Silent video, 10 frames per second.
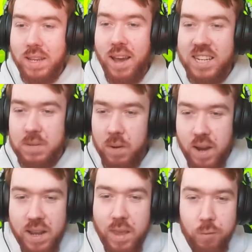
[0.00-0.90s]
does, but
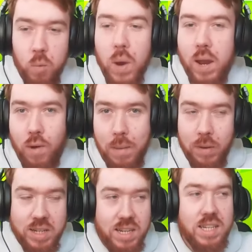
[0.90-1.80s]
in a different way, right?
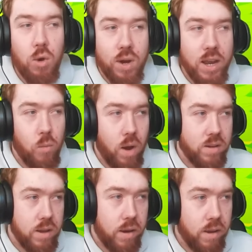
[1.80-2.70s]
Because you can still clear in 1
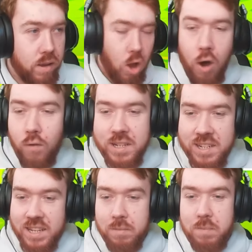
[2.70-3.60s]
turn. Obviously, his
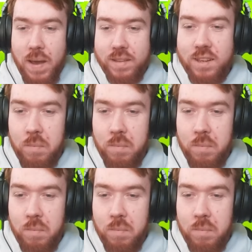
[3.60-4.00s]
team is better,